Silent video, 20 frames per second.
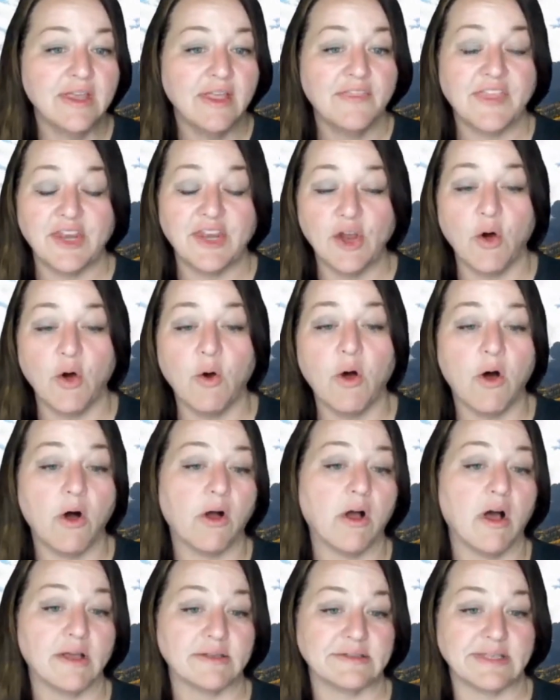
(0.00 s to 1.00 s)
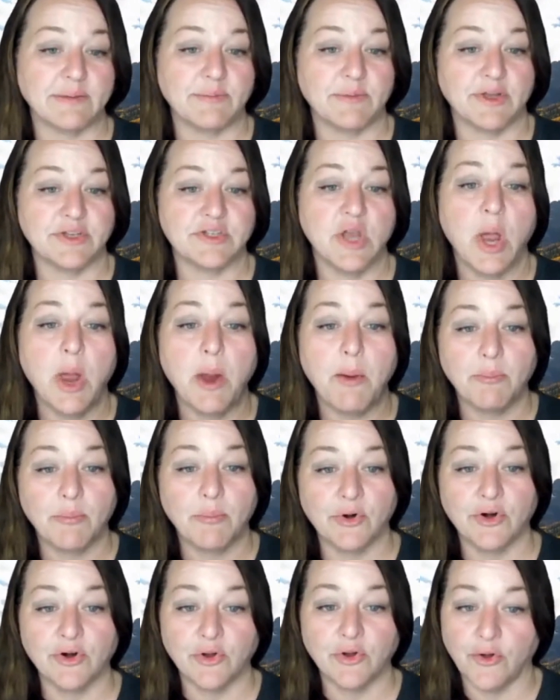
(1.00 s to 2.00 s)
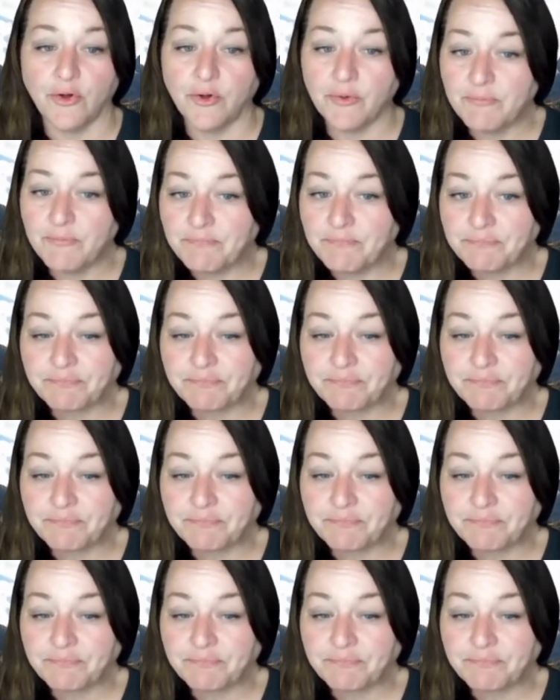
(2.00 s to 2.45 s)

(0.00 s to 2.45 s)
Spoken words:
They don't all cost that much. Myrtle.